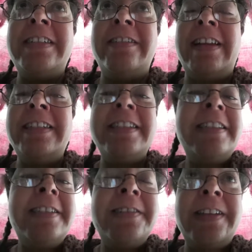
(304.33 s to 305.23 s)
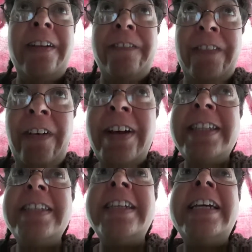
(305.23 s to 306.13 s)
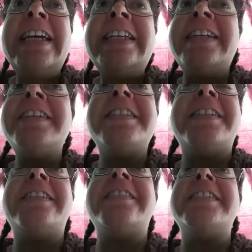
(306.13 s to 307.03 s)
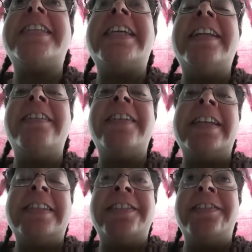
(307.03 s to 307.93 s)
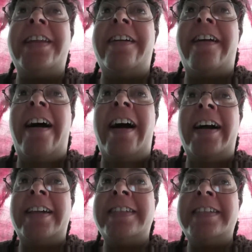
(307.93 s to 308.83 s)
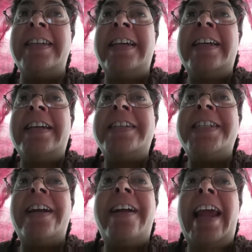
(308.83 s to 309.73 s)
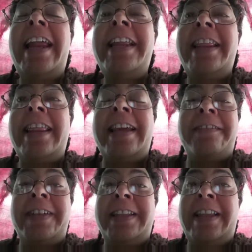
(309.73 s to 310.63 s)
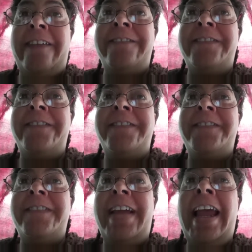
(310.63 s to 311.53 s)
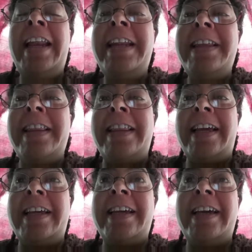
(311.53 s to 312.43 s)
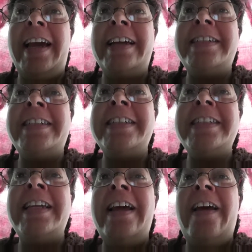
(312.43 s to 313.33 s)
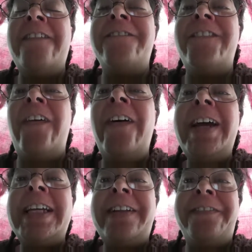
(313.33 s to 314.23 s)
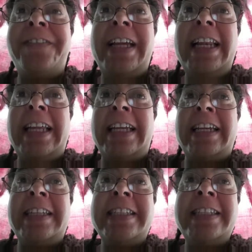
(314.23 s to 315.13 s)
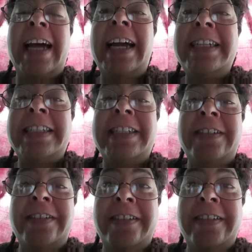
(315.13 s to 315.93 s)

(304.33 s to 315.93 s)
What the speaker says: to listen to their voice, touch their skin, look into their eyes, share anything with them. Anything. And this void feeling inside you,